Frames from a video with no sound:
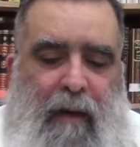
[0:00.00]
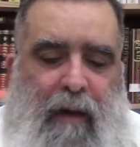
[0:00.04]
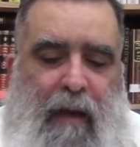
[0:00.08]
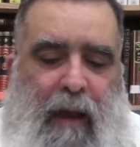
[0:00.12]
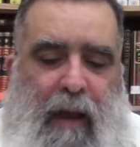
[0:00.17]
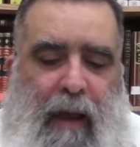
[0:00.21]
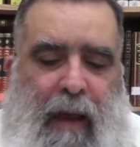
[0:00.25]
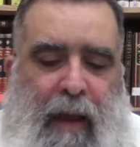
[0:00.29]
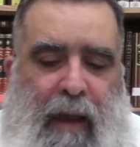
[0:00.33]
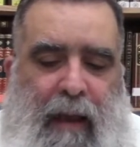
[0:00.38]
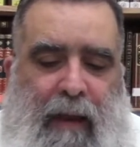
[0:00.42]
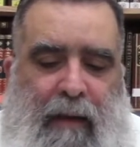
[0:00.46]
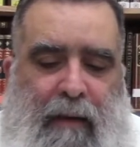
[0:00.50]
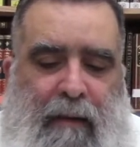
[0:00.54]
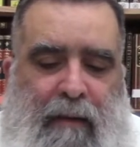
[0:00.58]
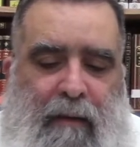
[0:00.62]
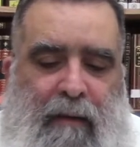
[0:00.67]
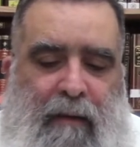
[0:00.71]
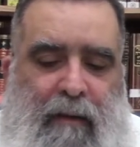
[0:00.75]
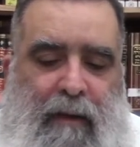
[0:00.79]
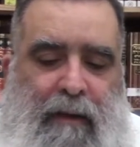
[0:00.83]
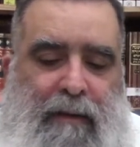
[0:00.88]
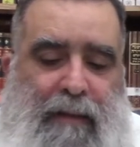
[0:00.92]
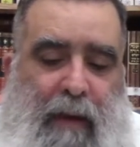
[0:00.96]

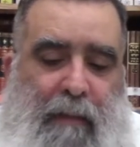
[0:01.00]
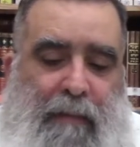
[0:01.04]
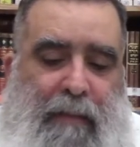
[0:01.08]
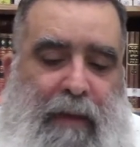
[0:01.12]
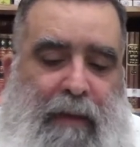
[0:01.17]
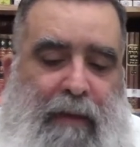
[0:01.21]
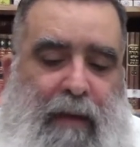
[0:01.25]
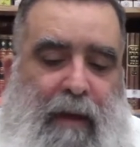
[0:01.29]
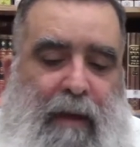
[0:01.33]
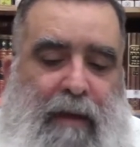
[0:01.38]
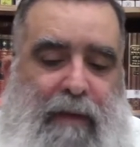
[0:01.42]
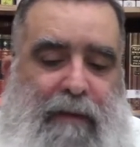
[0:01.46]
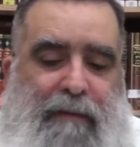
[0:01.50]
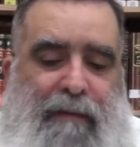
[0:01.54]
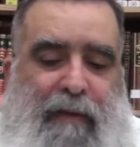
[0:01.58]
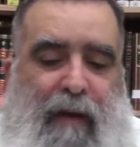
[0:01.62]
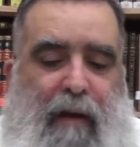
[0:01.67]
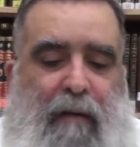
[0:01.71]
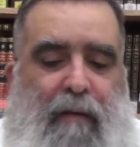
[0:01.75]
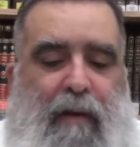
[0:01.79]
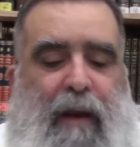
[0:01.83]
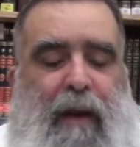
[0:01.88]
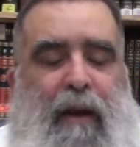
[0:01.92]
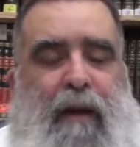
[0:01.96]
And it's something that it's
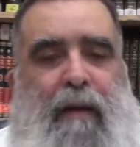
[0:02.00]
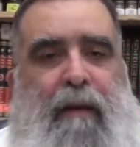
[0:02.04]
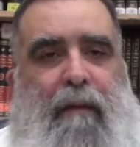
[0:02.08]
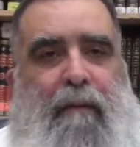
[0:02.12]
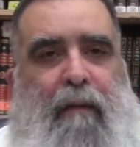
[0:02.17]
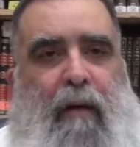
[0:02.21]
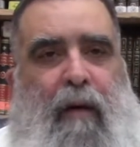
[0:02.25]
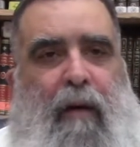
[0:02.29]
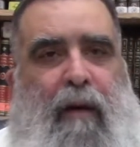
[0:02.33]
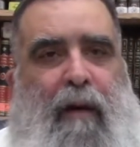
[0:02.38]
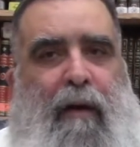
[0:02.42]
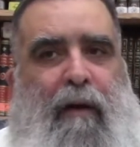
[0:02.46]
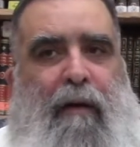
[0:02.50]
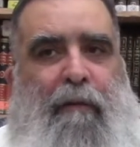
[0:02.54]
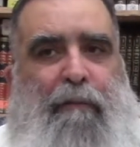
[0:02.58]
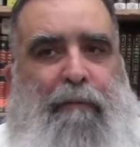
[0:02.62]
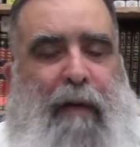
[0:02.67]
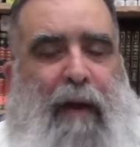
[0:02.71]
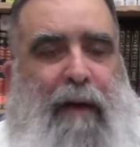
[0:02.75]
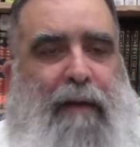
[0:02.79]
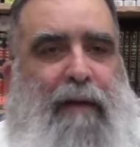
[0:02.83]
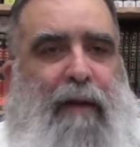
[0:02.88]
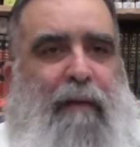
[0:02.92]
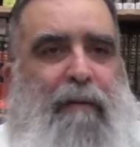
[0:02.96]
very
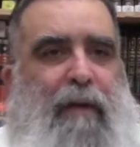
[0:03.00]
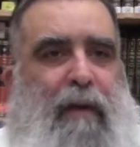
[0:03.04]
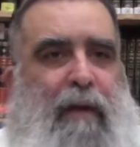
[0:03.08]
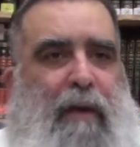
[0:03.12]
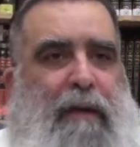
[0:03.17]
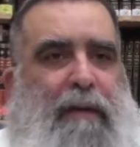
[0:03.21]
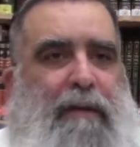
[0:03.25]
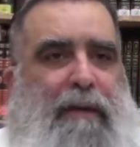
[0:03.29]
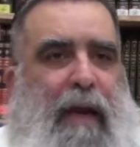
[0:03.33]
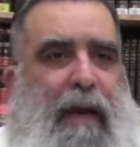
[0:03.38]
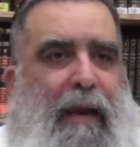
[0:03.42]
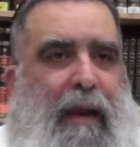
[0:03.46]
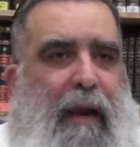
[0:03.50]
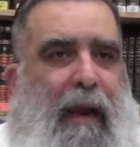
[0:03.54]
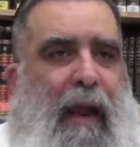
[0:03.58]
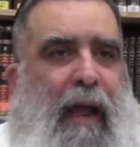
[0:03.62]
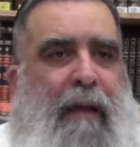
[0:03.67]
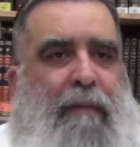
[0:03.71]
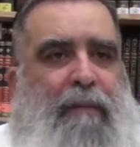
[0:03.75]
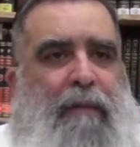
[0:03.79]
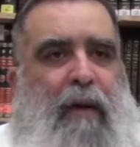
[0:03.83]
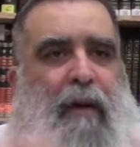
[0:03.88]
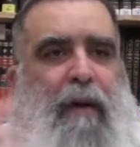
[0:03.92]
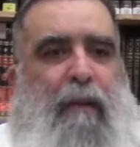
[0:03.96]
effective. You can take it
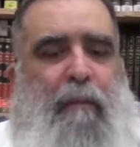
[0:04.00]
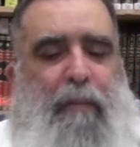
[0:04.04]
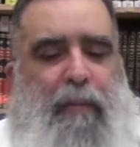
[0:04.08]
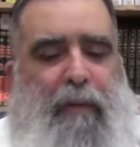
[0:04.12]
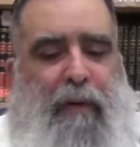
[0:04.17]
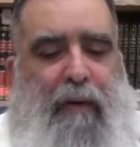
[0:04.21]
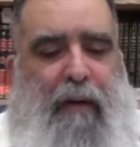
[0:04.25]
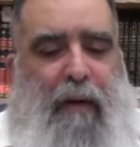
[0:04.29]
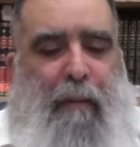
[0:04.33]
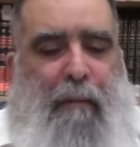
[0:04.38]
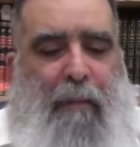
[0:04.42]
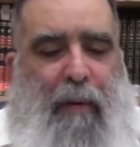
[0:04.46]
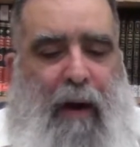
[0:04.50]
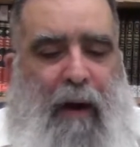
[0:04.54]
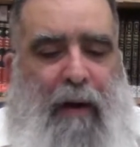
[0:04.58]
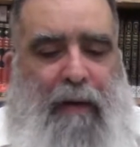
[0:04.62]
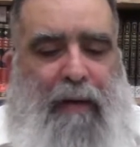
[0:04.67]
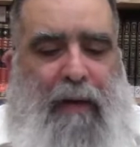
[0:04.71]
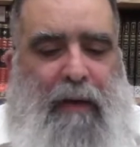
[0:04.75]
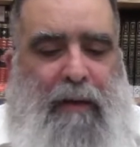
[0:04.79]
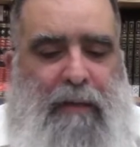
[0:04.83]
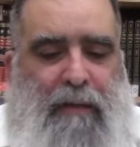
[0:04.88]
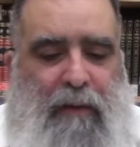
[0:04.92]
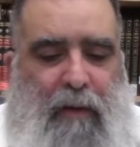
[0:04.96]
out, you can put it
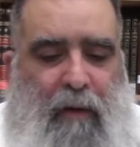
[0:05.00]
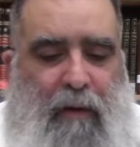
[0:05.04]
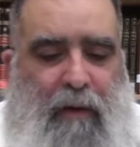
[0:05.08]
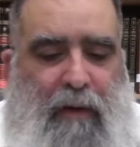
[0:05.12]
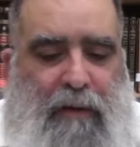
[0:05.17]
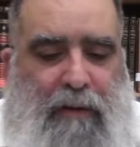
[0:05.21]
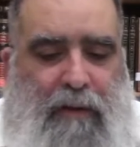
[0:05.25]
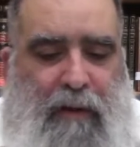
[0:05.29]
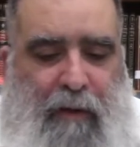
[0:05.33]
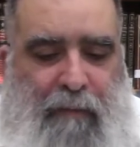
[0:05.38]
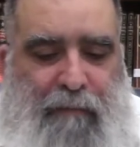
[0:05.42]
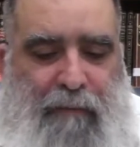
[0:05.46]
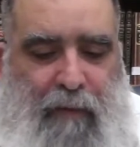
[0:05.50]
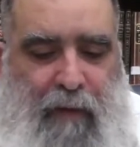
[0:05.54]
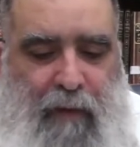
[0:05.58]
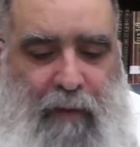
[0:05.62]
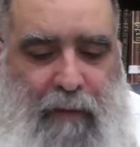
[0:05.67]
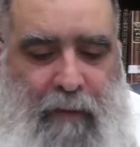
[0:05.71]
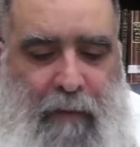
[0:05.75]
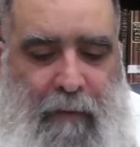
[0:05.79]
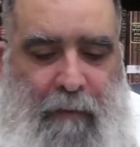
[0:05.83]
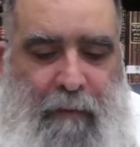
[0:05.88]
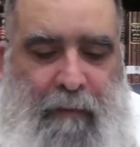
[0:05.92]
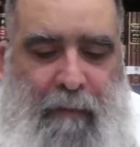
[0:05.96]
apart, and so on and so forth.